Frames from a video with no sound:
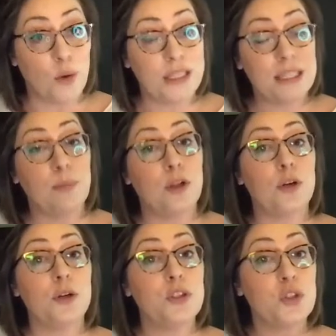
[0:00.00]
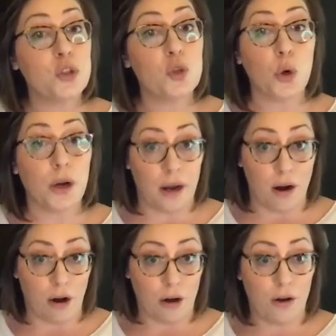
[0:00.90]
a similar story
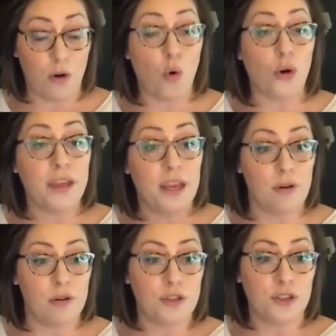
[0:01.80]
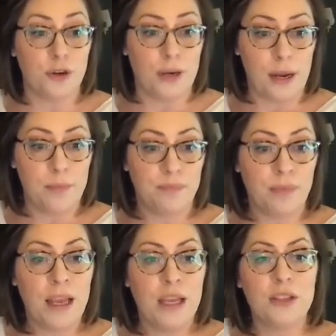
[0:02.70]
arc, or the hero's journey.
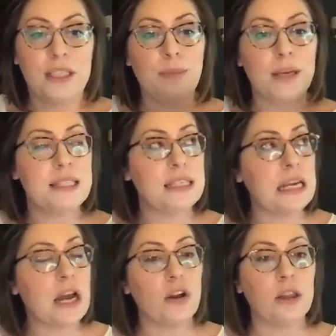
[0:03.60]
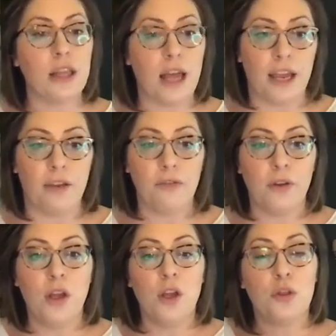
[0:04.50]
You see, by seeing our life
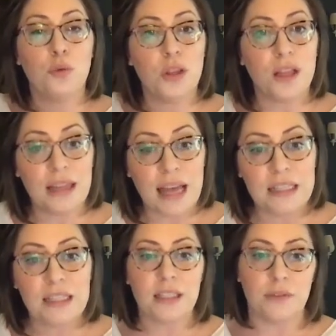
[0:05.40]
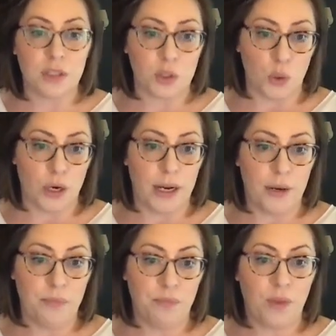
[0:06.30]
through the lens of story,
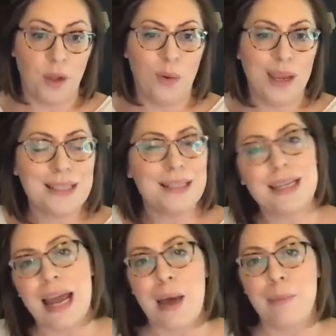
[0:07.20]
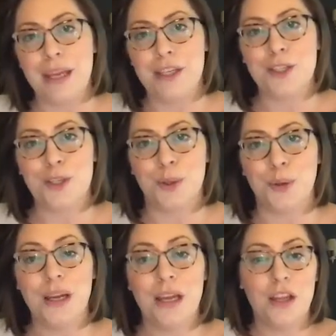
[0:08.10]
we get to tap into
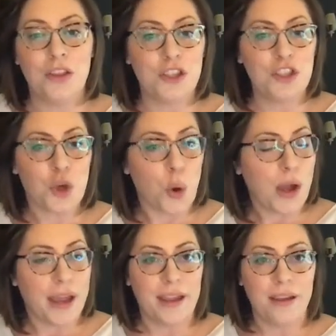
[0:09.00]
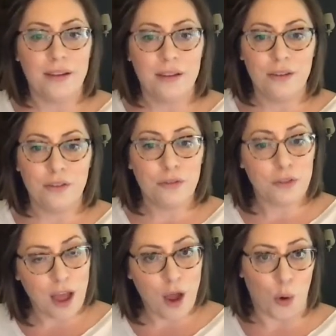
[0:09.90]
the joy,
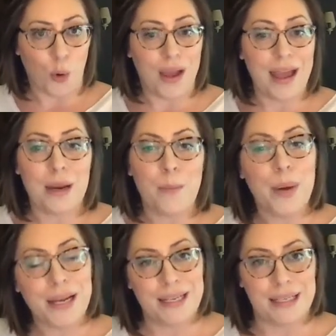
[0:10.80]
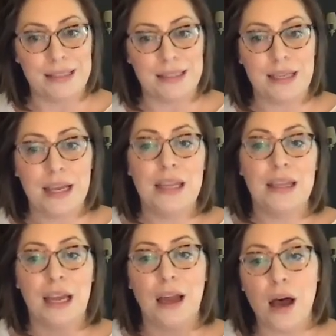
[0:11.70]
flow, and abundance
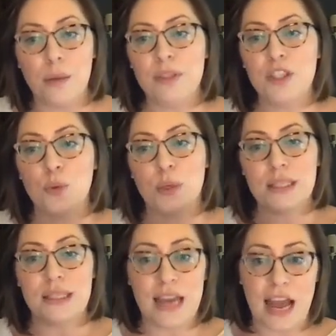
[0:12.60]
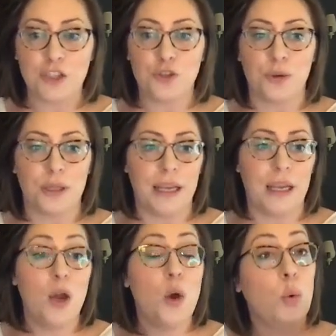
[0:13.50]
that comes to us naturally
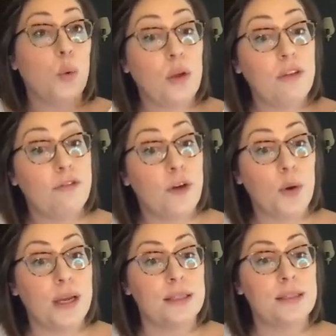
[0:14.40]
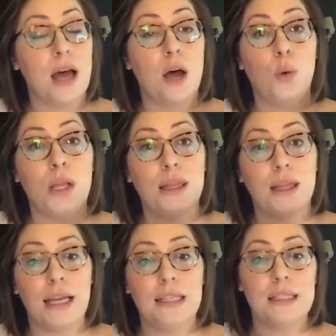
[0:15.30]
when we focus on what
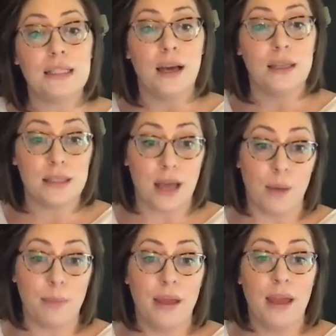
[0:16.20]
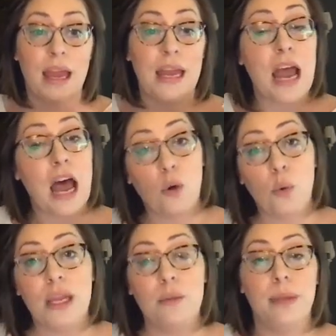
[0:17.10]
lights us up and how
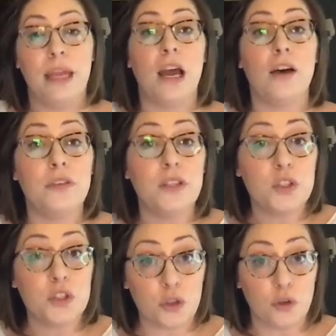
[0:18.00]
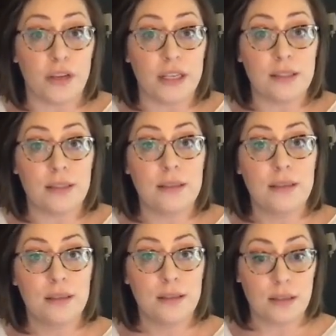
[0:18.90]
we can be of service
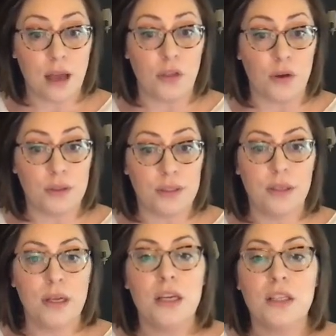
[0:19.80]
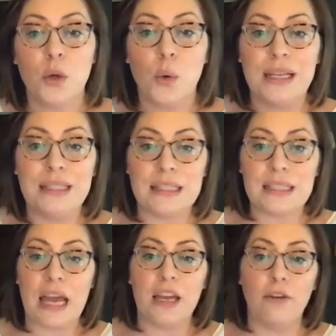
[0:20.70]
to others. So
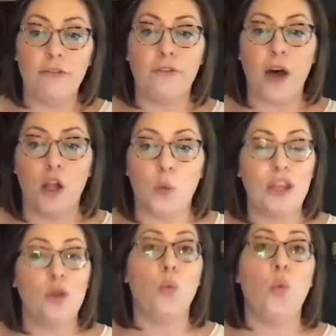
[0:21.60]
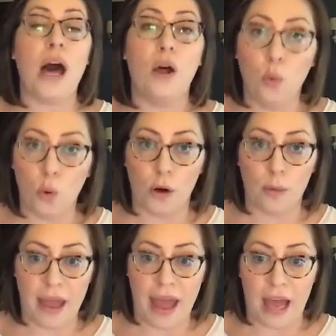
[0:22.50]
instead of following the well-worn
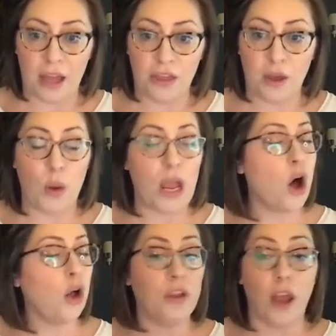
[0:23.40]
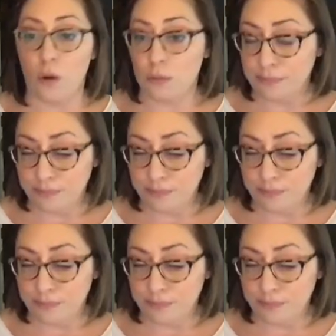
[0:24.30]
path that we all know